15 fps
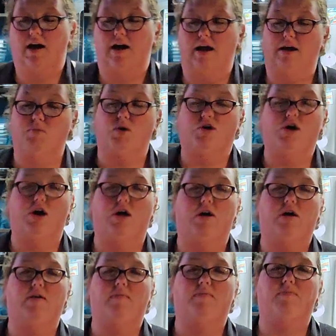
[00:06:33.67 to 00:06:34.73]
will cook
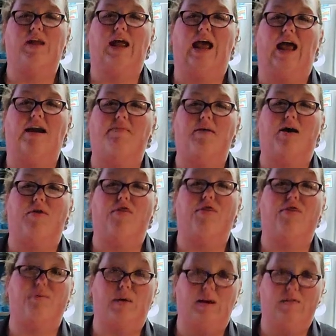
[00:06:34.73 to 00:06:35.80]
at about
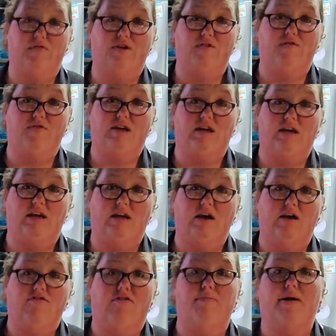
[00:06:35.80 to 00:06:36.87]
350
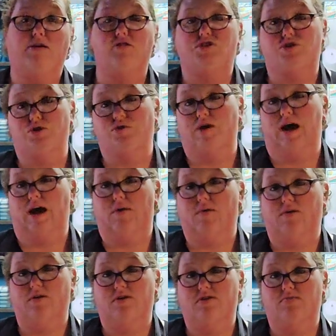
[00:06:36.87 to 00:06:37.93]
for about 2
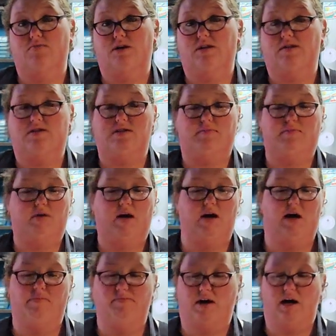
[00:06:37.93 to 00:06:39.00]
hours with
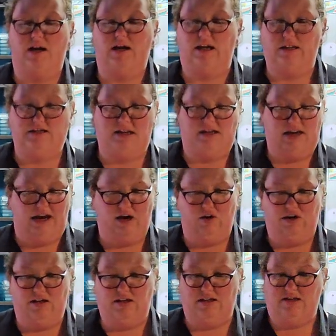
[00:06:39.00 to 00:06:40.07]
some onions and
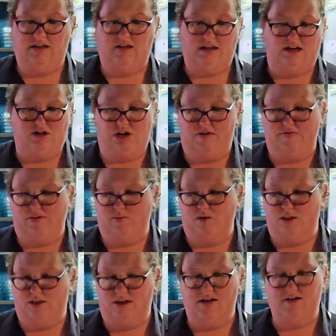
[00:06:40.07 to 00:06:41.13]
carrots in the Dutch oven
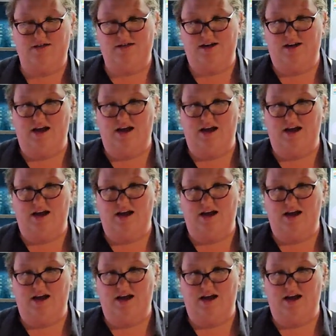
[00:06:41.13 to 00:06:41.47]
with it.